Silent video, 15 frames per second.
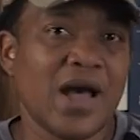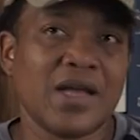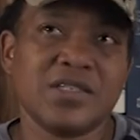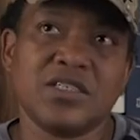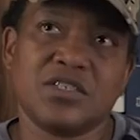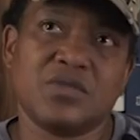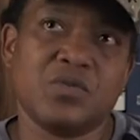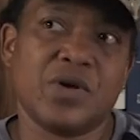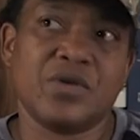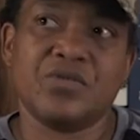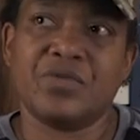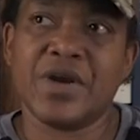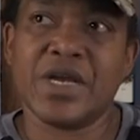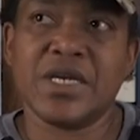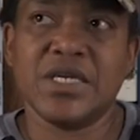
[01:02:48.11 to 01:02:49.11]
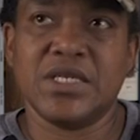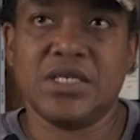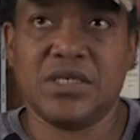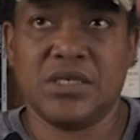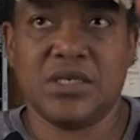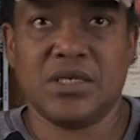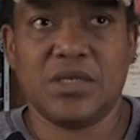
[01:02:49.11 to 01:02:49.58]
I just wasn't ready
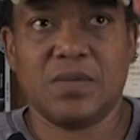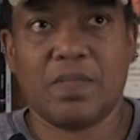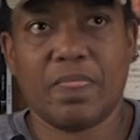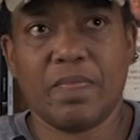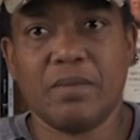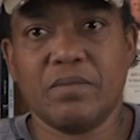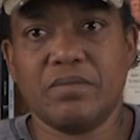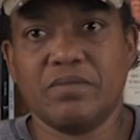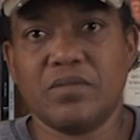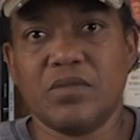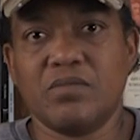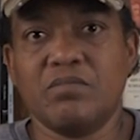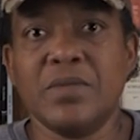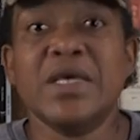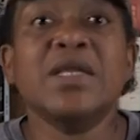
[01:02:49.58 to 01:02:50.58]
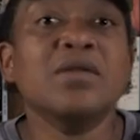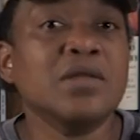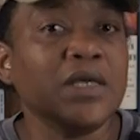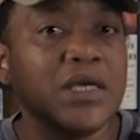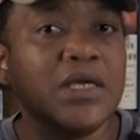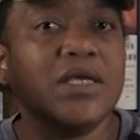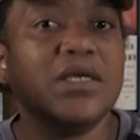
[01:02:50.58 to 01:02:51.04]
to
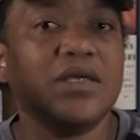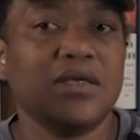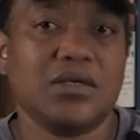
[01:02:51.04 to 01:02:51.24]
mentally,